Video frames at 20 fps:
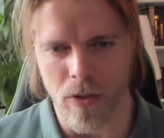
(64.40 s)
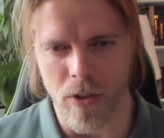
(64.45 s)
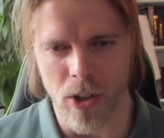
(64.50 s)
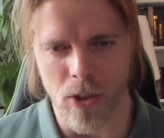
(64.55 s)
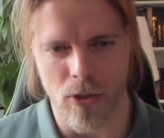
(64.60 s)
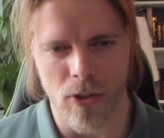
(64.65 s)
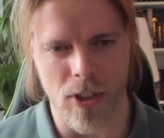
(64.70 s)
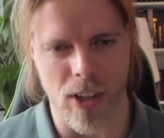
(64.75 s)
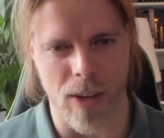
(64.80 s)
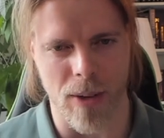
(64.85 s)

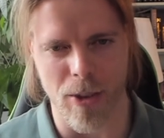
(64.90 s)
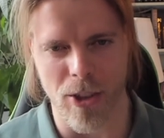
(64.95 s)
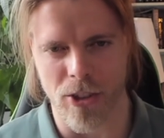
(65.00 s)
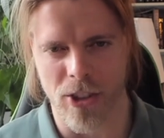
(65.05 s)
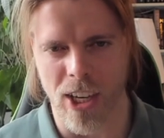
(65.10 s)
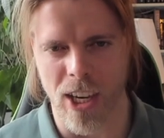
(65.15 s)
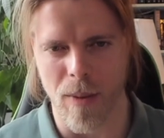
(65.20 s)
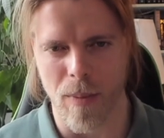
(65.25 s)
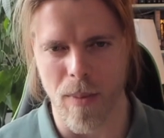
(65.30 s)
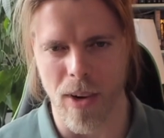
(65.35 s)
reviews. I'm
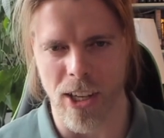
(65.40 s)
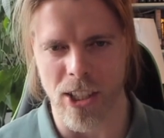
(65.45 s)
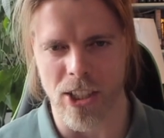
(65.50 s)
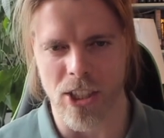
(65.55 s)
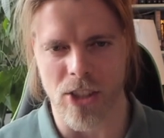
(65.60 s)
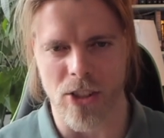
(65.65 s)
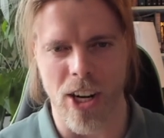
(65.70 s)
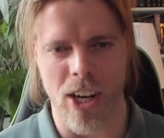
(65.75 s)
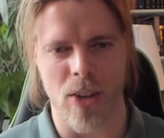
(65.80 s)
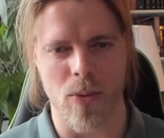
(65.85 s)
just keeping it
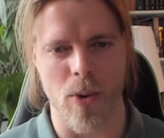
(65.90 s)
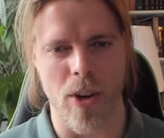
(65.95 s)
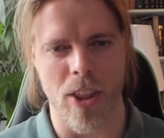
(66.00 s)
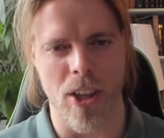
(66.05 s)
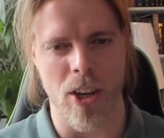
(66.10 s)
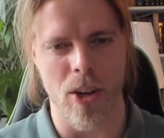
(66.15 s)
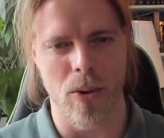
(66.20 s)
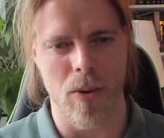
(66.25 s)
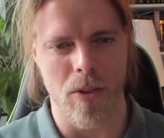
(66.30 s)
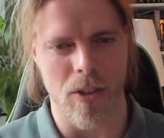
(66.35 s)
straight with
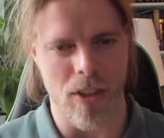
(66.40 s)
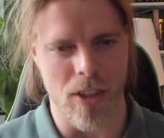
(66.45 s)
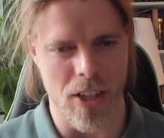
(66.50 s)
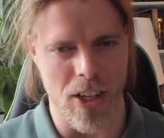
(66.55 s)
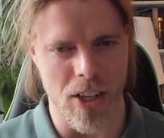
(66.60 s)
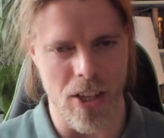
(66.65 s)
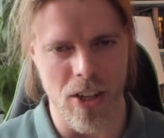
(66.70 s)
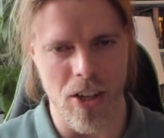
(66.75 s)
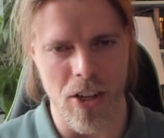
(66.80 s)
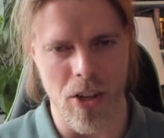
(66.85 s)
you. You
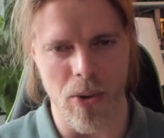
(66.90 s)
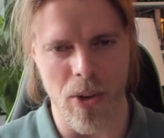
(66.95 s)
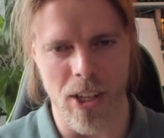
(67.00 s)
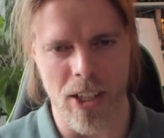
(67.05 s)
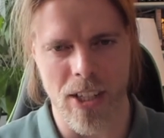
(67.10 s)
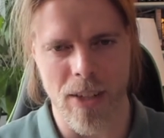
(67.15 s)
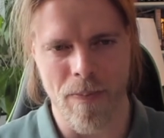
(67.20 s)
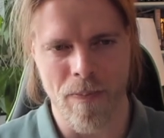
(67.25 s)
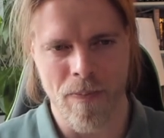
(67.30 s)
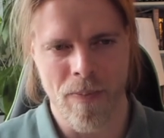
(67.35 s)
need to do
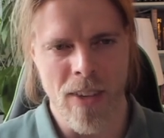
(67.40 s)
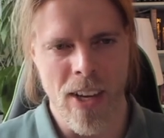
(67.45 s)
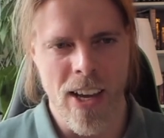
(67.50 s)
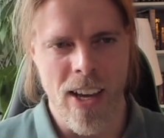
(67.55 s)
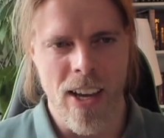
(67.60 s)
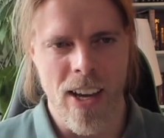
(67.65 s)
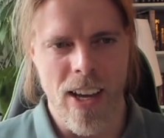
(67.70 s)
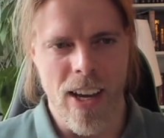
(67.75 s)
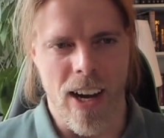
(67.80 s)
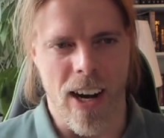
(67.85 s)
it.
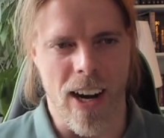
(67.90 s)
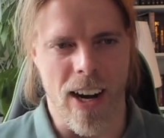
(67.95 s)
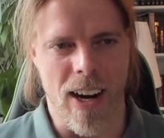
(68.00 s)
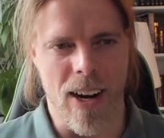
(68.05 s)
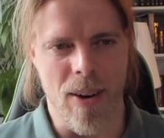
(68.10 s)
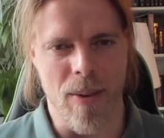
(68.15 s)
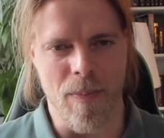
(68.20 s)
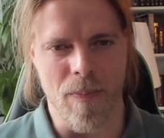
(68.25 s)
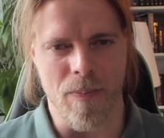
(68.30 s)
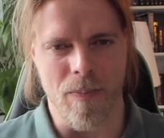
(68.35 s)

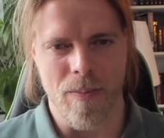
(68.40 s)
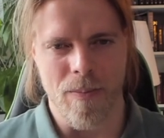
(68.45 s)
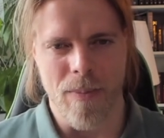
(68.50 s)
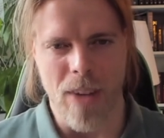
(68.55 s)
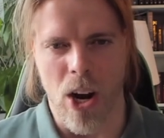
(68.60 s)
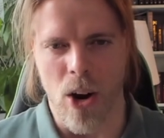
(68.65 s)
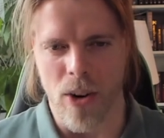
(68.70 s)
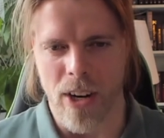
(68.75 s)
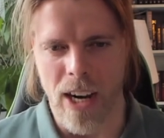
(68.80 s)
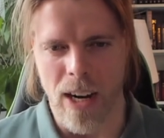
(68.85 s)

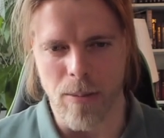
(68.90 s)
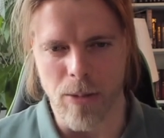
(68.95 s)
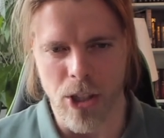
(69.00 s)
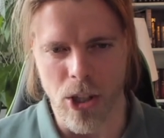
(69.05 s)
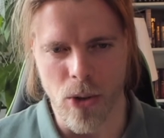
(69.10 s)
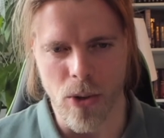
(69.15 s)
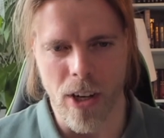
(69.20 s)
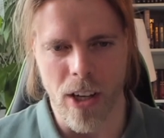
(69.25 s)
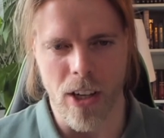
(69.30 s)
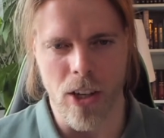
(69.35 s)
Okay, I'm
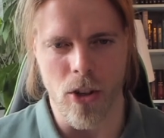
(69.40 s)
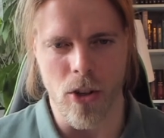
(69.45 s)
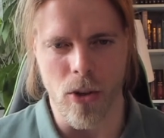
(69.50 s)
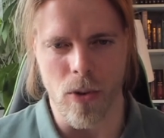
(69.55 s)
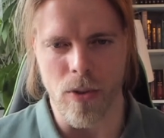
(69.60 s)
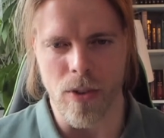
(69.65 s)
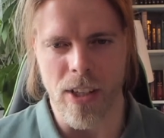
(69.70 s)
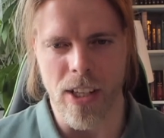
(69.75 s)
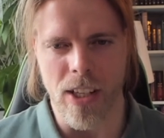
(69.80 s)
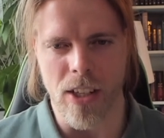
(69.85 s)
joking. You
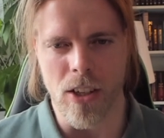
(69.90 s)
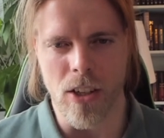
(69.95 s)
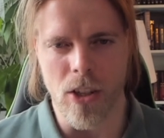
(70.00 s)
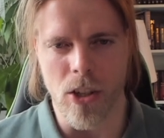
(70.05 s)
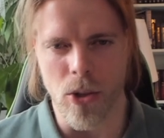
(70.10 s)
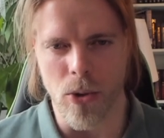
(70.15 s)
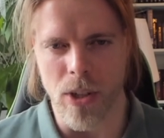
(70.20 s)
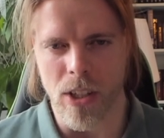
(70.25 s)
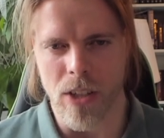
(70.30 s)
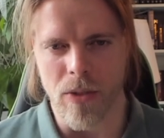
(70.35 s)
don't need to
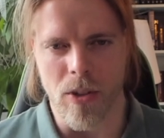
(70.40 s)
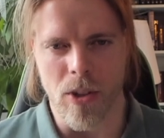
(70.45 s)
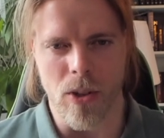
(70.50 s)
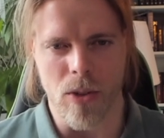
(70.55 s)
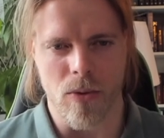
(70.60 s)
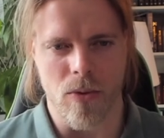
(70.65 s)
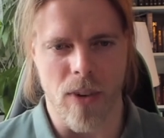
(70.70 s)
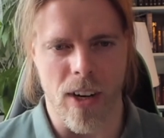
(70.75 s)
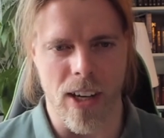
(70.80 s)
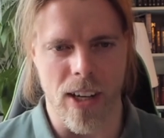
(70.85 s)
do it if you
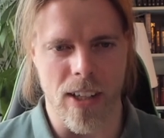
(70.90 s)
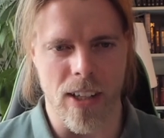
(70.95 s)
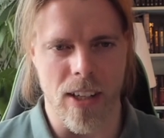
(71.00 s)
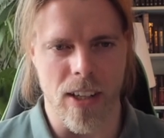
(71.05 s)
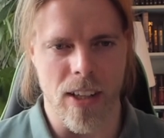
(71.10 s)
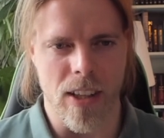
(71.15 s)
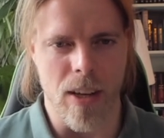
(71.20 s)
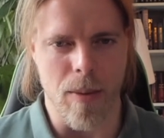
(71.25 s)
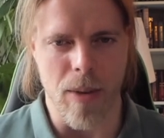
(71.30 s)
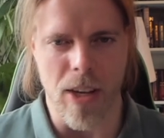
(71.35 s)
don't find
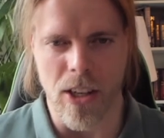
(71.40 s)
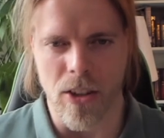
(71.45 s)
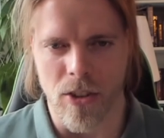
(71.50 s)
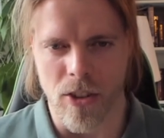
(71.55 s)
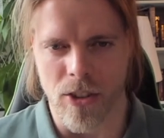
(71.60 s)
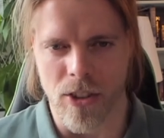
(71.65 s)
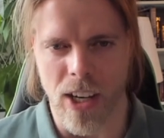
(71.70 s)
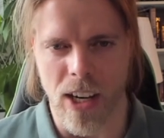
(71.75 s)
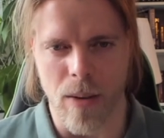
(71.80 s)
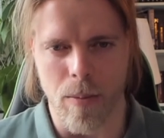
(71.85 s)
them
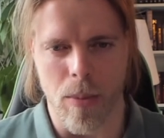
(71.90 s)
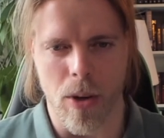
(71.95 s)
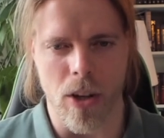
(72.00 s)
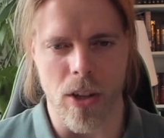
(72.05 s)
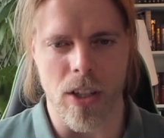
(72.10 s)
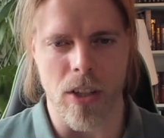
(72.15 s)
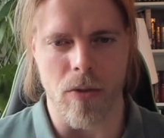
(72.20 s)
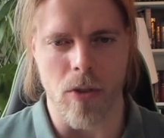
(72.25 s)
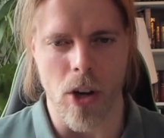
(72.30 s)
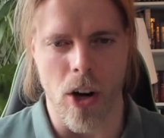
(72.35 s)
interesting.
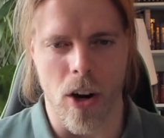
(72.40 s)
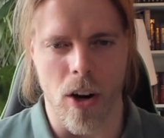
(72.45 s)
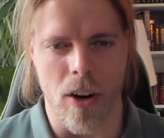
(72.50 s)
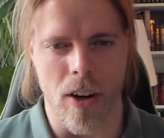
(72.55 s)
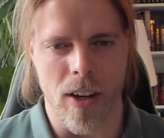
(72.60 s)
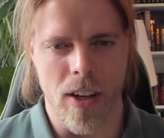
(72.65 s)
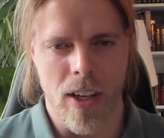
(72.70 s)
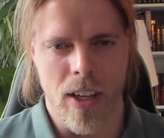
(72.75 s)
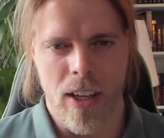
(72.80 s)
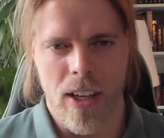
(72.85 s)
But if you
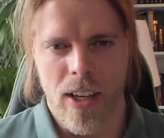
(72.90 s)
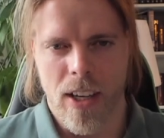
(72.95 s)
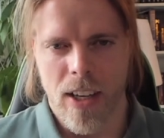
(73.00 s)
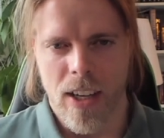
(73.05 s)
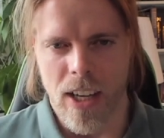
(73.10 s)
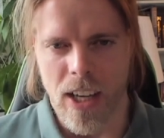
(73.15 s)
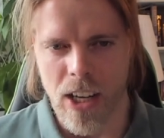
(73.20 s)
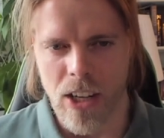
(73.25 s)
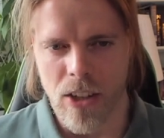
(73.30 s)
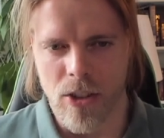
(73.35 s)
are
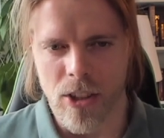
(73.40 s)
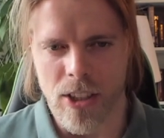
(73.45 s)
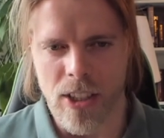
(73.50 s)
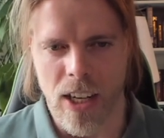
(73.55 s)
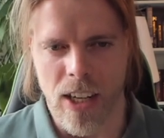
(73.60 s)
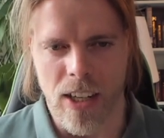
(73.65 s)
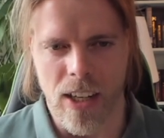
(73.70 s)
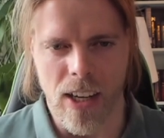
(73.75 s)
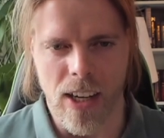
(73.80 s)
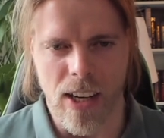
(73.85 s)

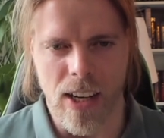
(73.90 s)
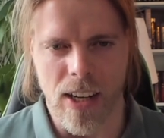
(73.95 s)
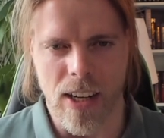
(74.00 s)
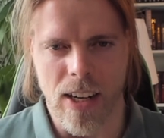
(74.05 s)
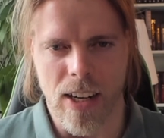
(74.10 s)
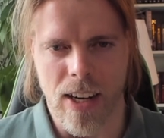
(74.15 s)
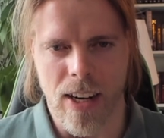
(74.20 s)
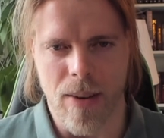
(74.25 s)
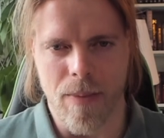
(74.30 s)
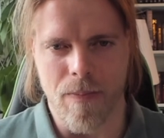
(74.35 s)
interested
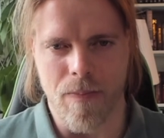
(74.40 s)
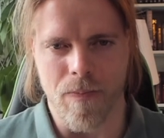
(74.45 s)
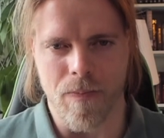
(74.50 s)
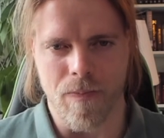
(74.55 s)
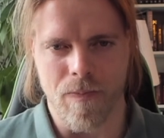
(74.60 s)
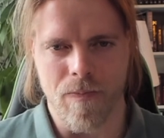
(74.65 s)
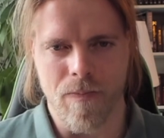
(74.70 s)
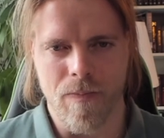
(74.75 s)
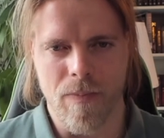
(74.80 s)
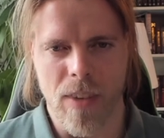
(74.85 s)
in
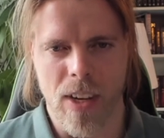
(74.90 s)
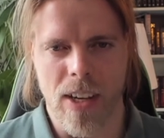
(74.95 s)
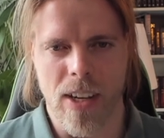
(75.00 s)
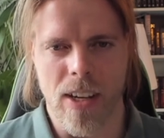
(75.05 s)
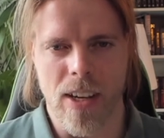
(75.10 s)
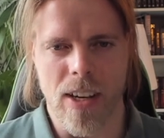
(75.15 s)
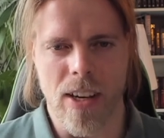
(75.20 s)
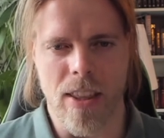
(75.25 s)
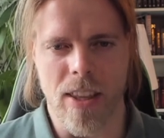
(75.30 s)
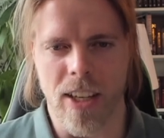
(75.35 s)

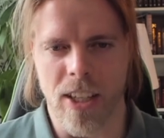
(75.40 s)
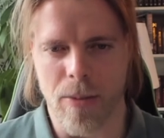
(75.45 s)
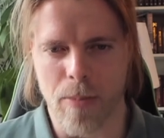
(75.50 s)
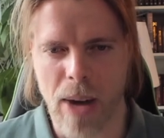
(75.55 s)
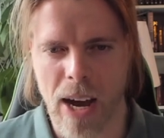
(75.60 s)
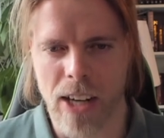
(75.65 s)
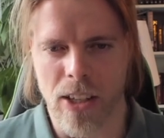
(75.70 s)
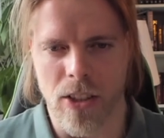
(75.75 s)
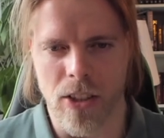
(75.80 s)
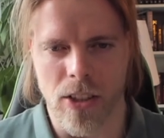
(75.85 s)
these
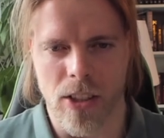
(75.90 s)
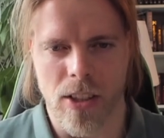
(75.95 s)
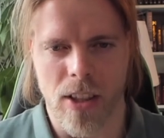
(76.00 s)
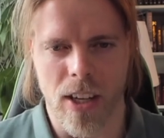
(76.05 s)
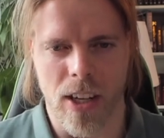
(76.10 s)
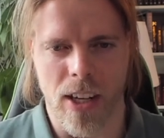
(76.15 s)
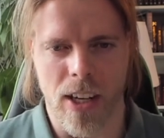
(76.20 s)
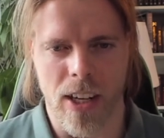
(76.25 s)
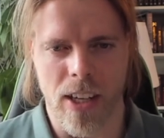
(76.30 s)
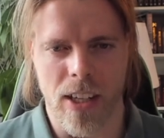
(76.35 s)
matters,
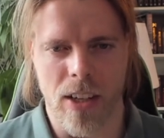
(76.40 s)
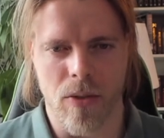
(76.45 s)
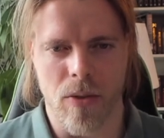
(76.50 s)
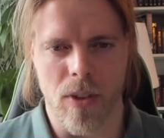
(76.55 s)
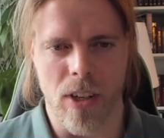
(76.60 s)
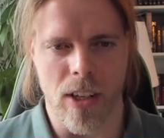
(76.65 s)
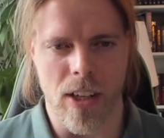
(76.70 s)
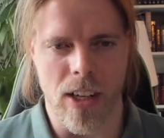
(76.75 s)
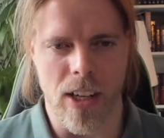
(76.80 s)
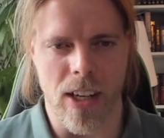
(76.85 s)
then I
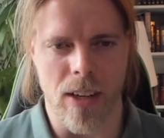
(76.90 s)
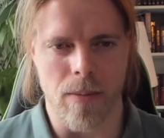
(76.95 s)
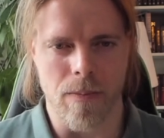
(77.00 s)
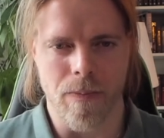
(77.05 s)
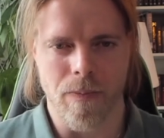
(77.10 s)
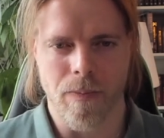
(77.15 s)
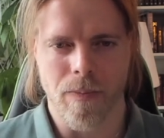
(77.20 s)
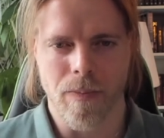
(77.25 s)
definitely